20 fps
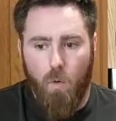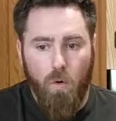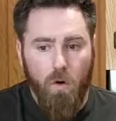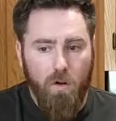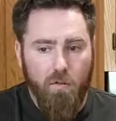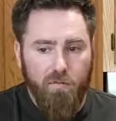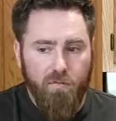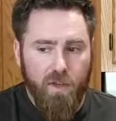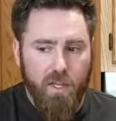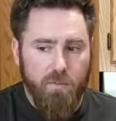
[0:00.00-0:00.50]
Or
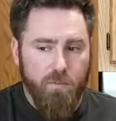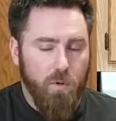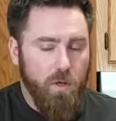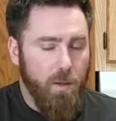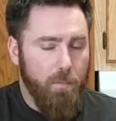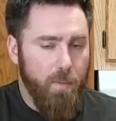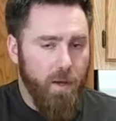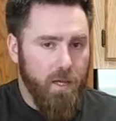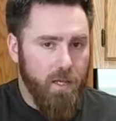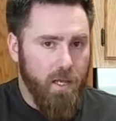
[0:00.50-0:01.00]
on
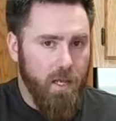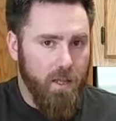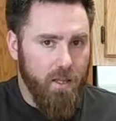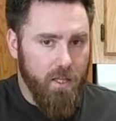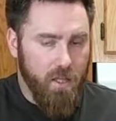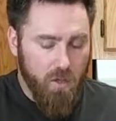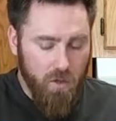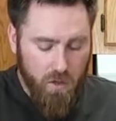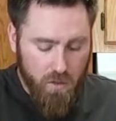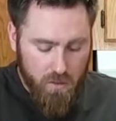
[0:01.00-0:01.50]
Facebook at Ben
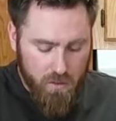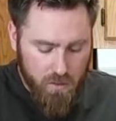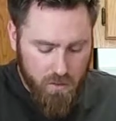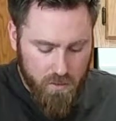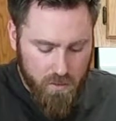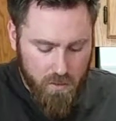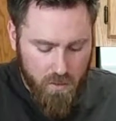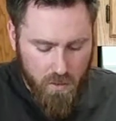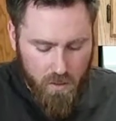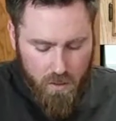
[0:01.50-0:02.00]
Kelly
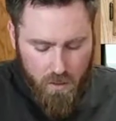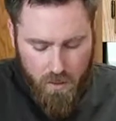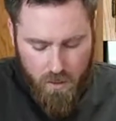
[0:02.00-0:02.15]
Cooks,